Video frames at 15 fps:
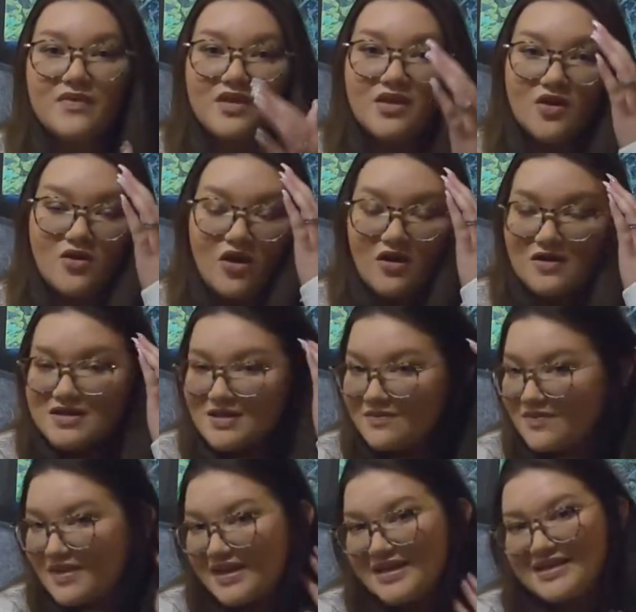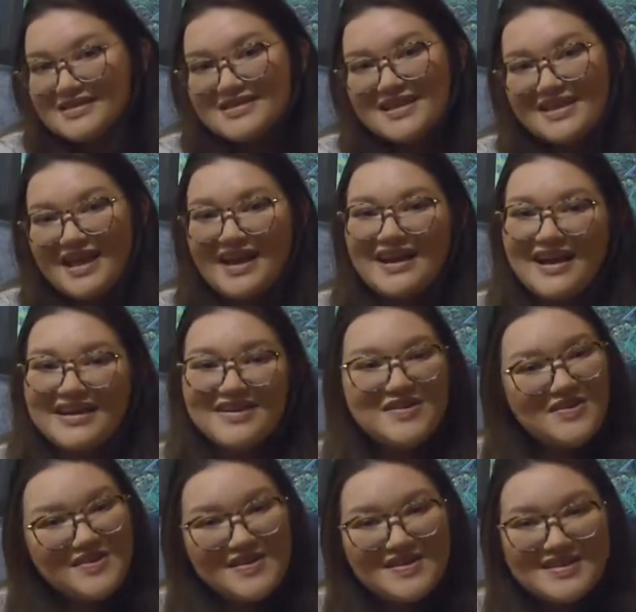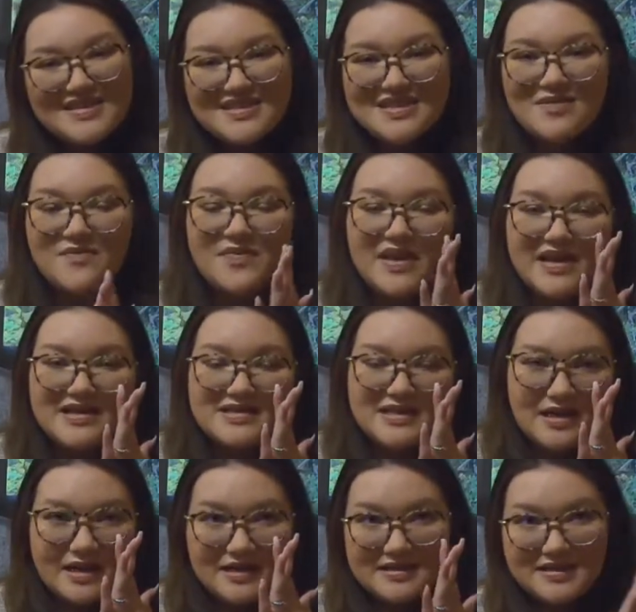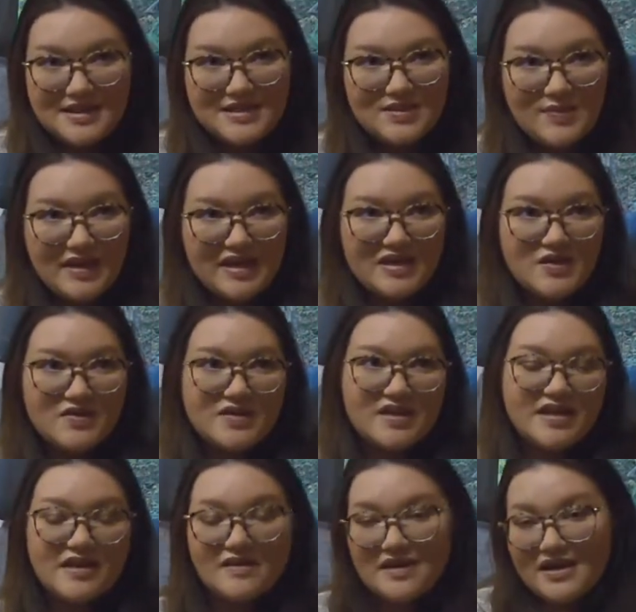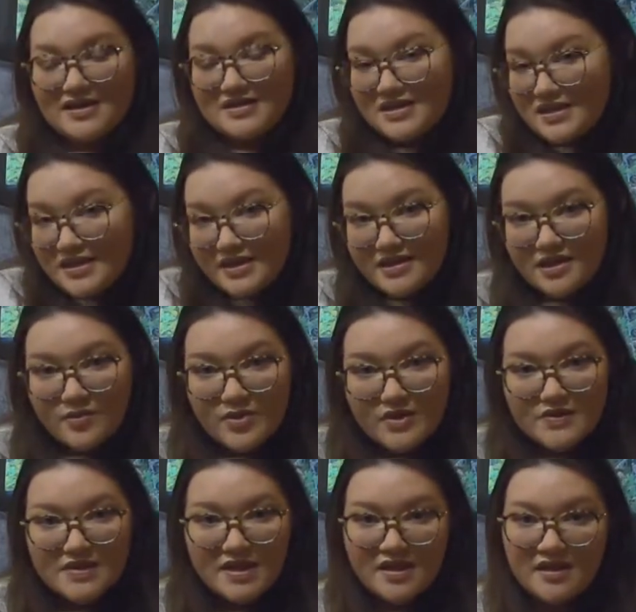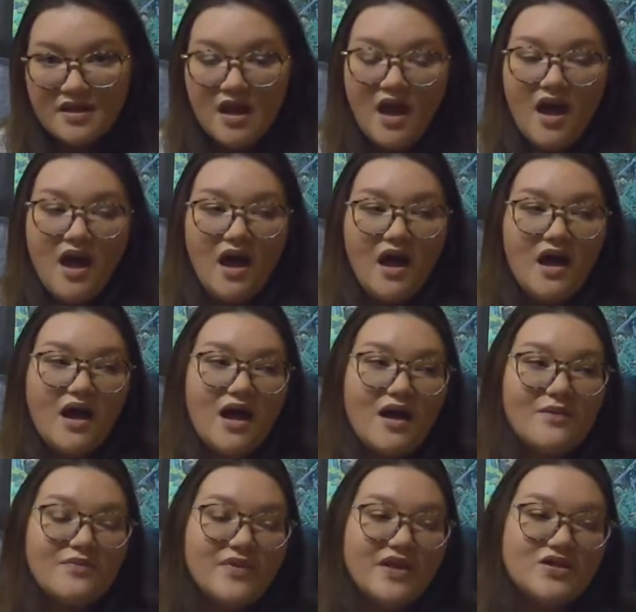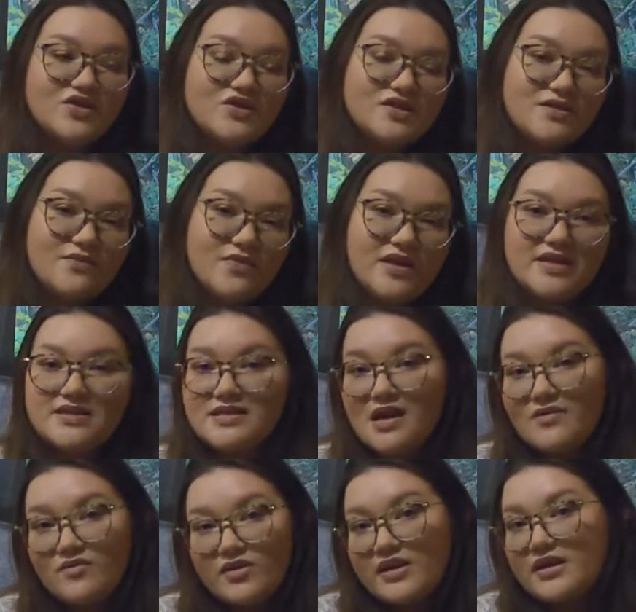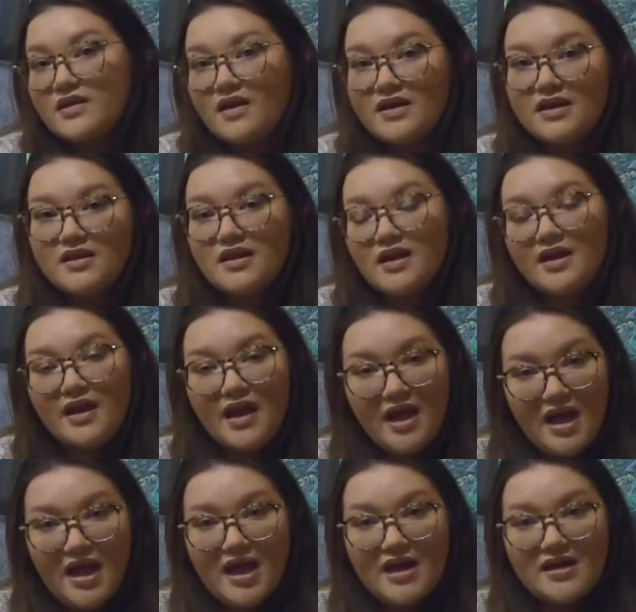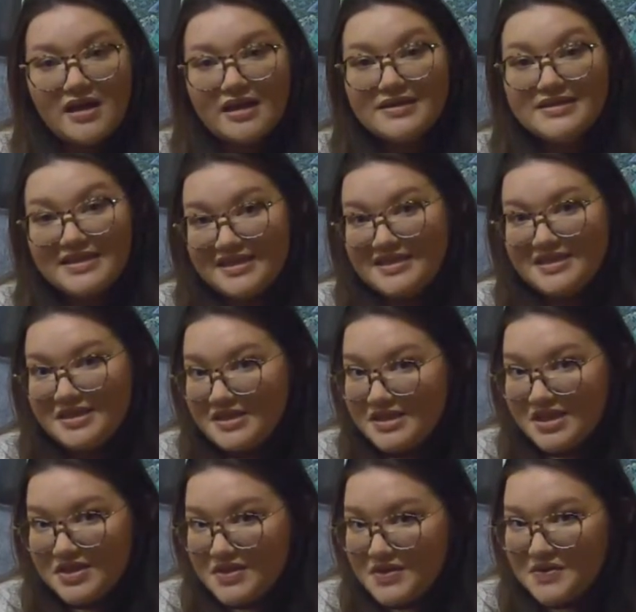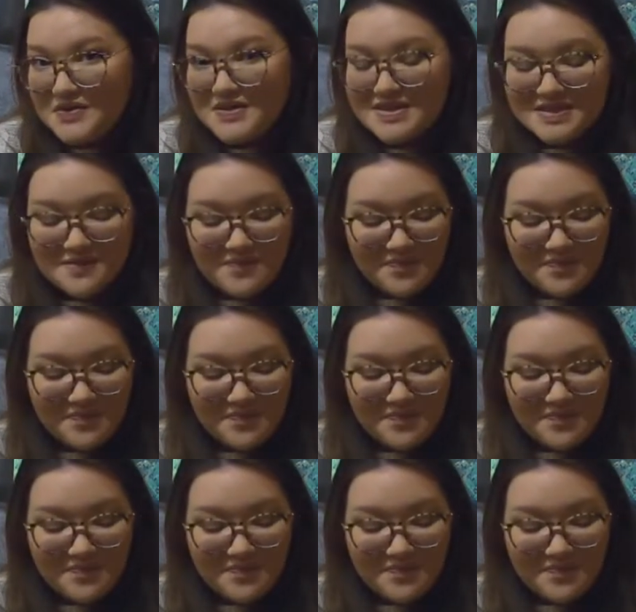There are some things that I used, some things that I anticipated using and that I didn't end up using, and just some things that I'm really lucky that I had and didn't need to use.